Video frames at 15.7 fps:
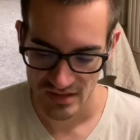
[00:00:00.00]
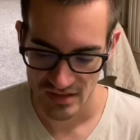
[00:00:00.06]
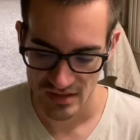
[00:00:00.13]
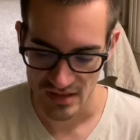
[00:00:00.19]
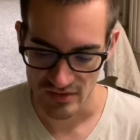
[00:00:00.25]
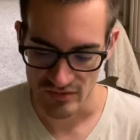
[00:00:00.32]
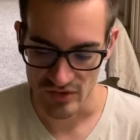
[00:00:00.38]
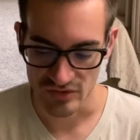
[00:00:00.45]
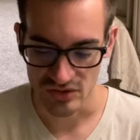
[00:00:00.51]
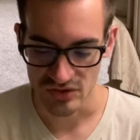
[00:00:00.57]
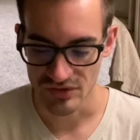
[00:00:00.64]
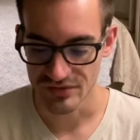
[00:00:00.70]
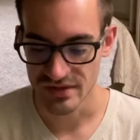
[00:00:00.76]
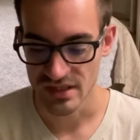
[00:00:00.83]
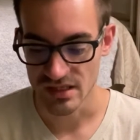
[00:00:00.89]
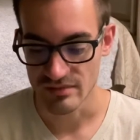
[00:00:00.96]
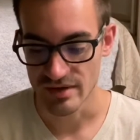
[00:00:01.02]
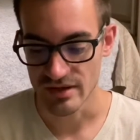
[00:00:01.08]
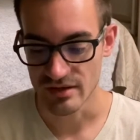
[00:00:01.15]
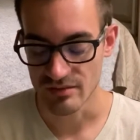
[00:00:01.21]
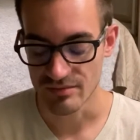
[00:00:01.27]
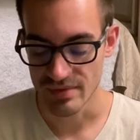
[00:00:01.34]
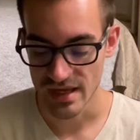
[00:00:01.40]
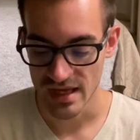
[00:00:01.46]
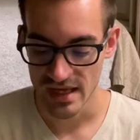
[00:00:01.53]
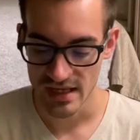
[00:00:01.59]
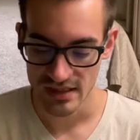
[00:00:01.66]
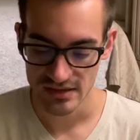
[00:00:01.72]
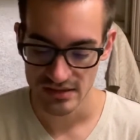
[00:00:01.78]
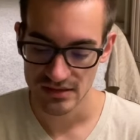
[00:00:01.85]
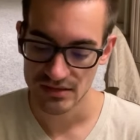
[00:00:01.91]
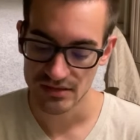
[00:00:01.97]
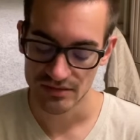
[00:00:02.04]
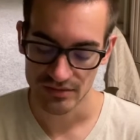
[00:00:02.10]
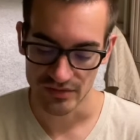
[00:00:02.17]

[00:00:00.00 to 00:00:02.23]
I wrote, don't think about your past.